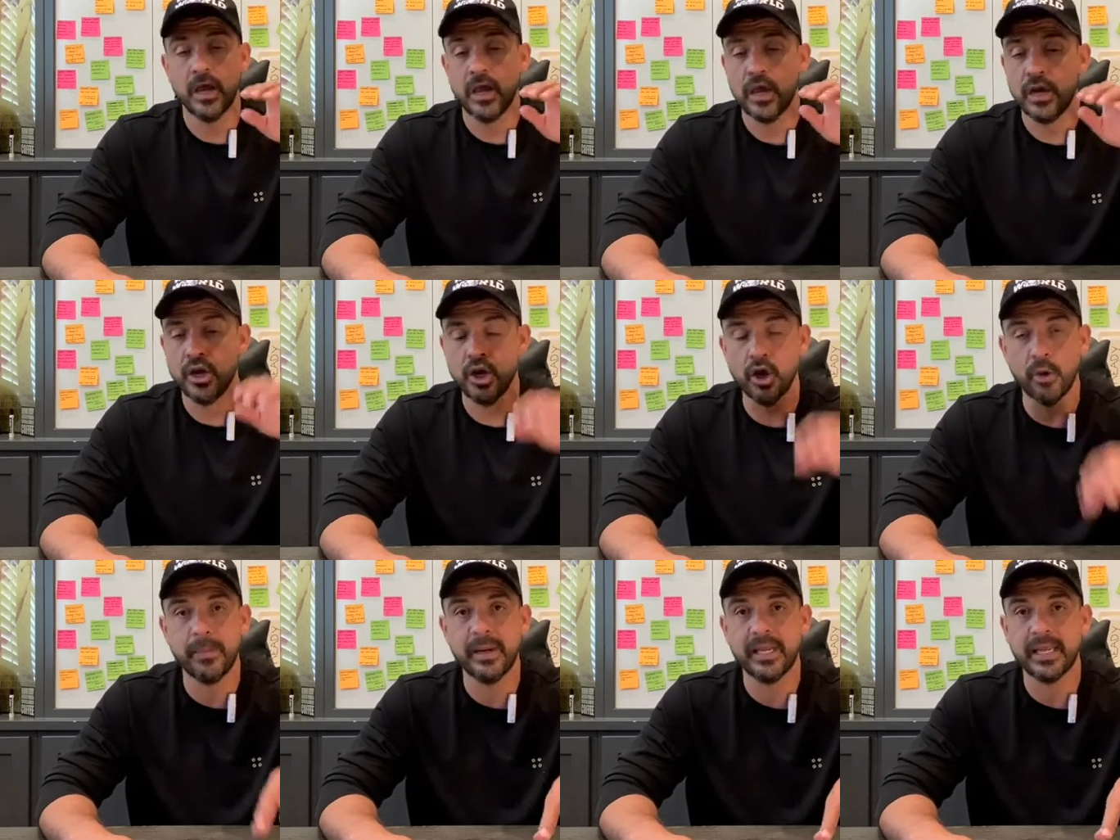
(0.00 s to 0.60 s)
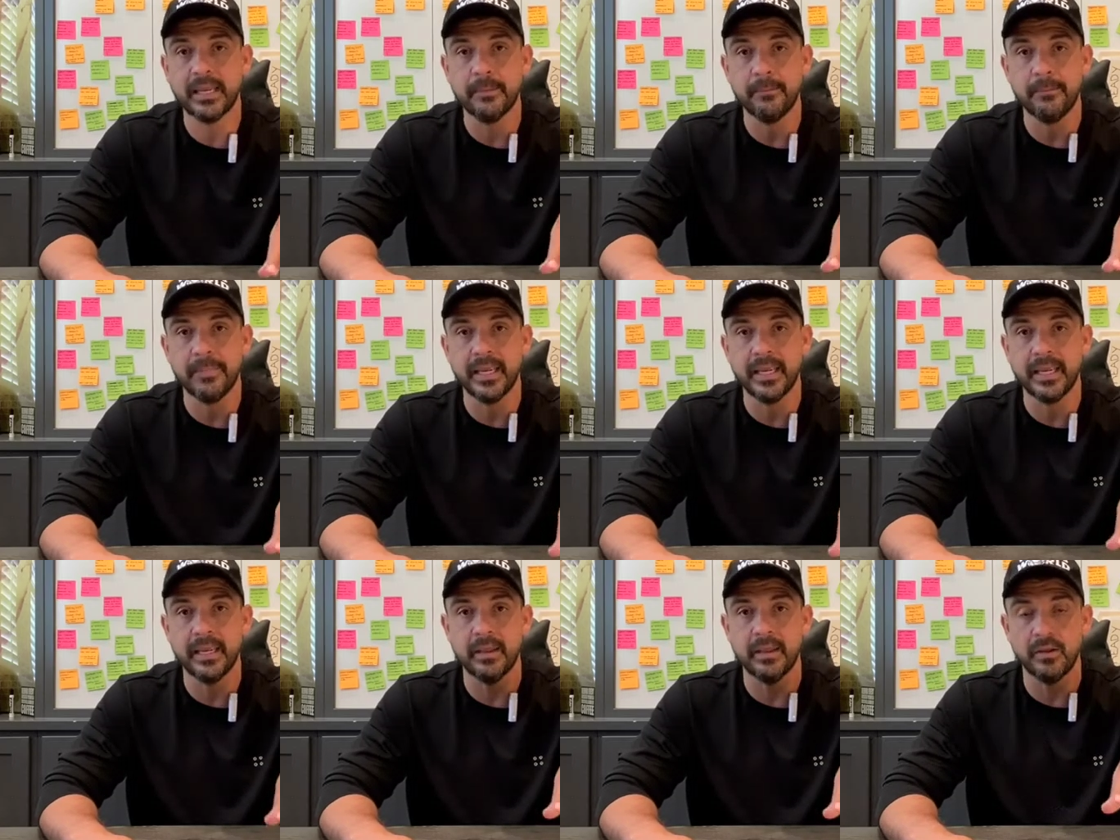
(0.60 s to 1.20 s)

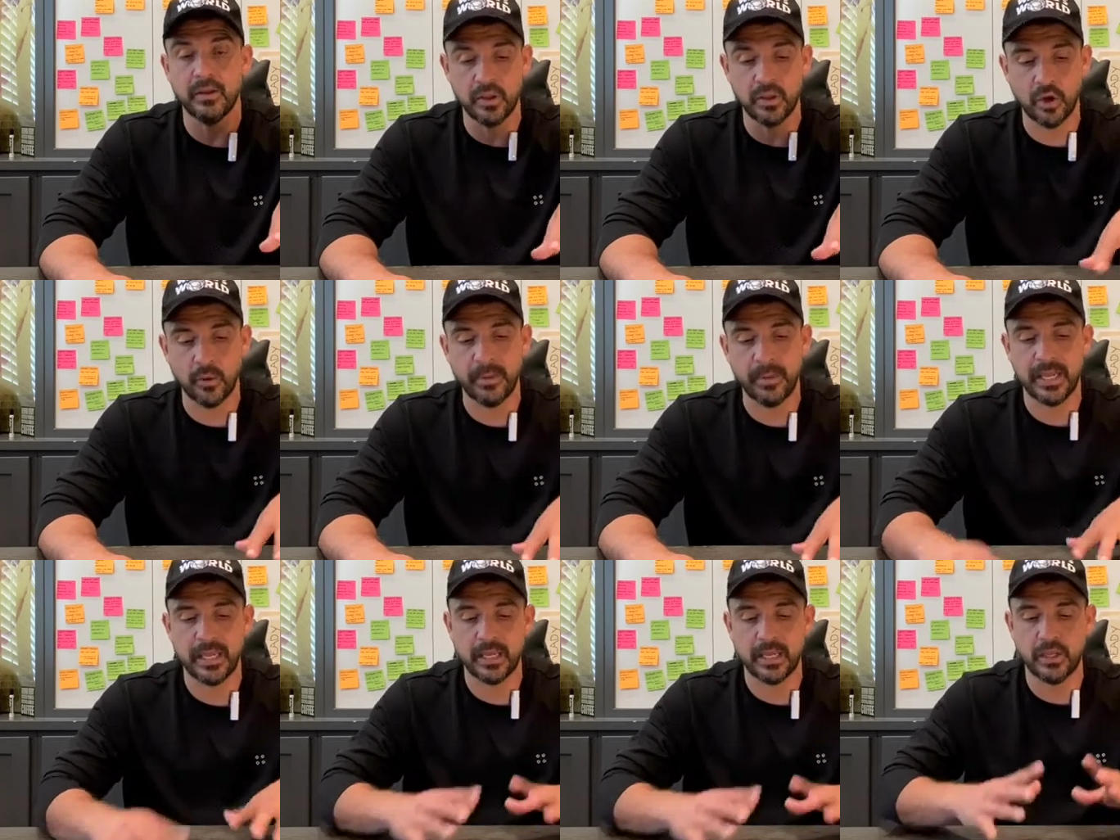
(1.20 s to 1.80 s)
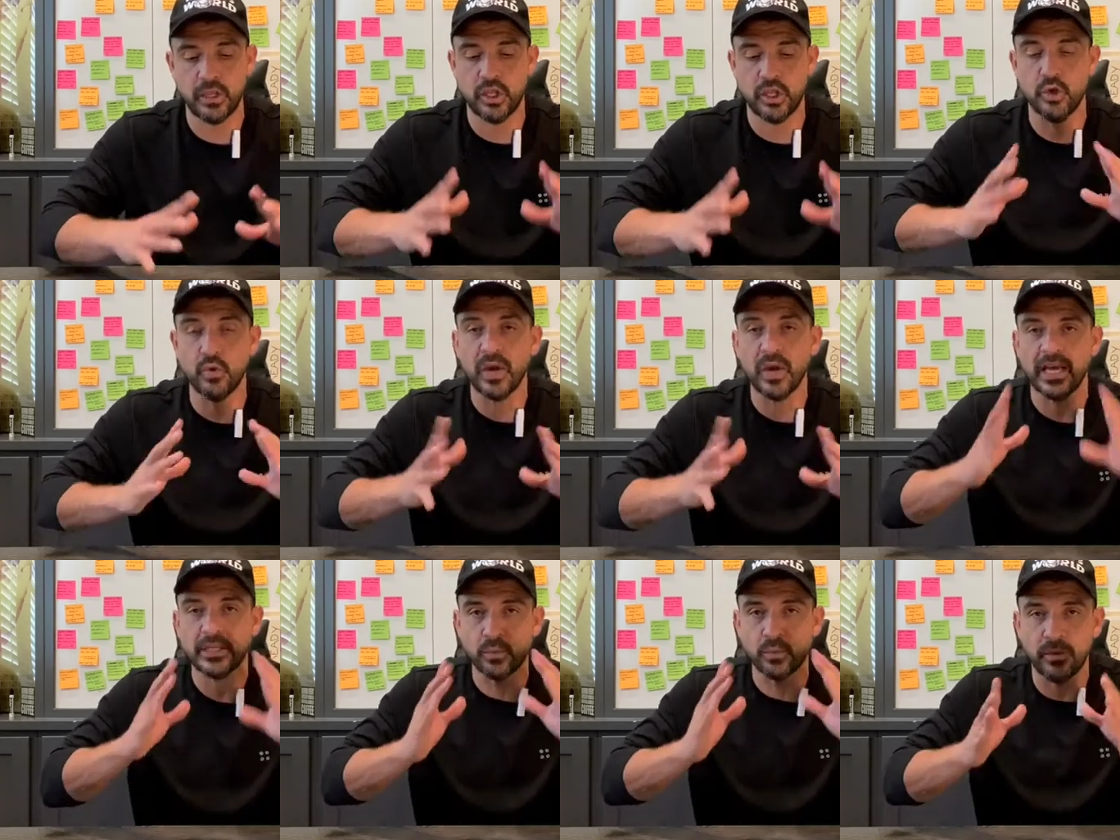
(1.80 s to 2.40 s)
You
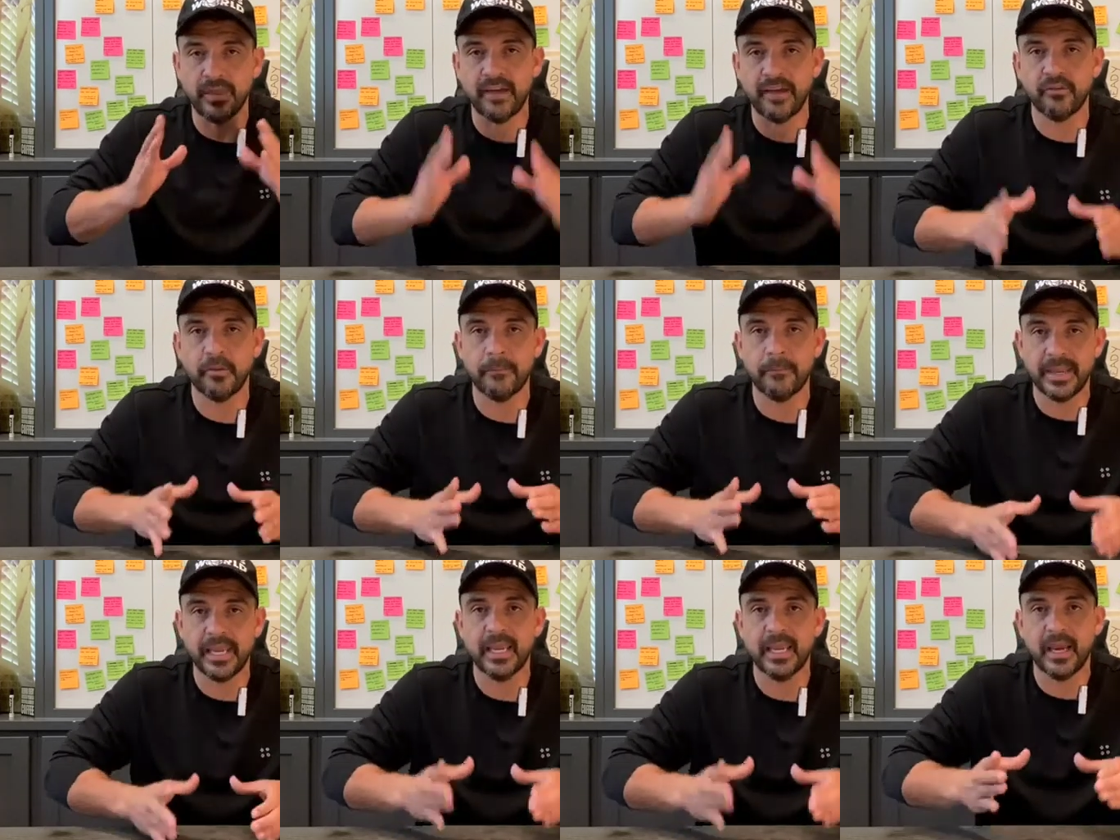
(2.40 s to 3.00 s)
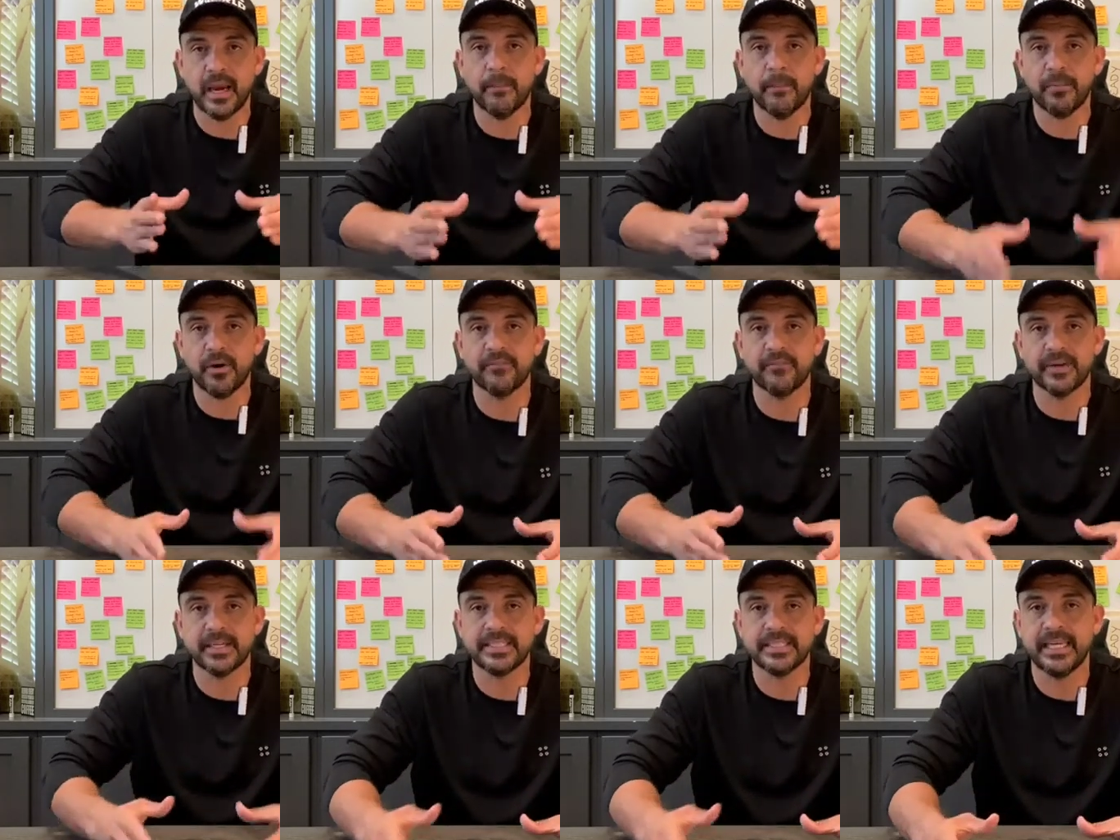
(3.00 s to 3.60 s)
guys will never be a
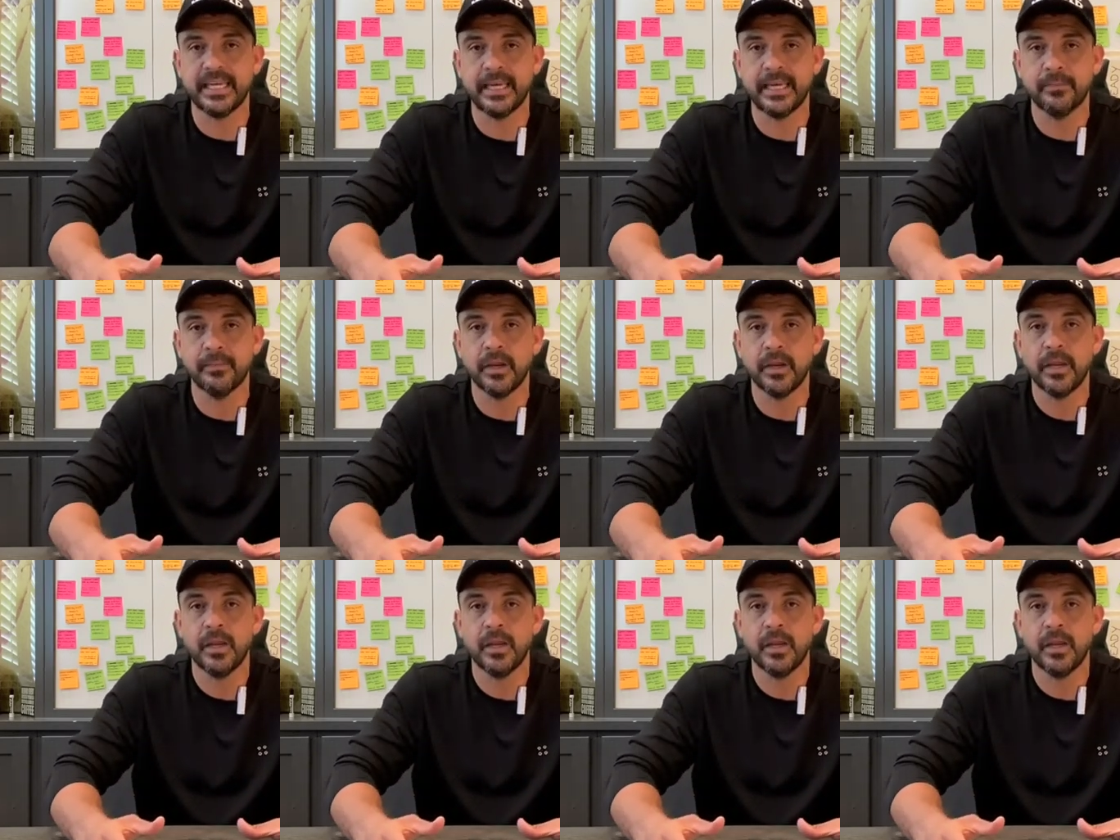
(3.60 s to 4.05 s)
perfect team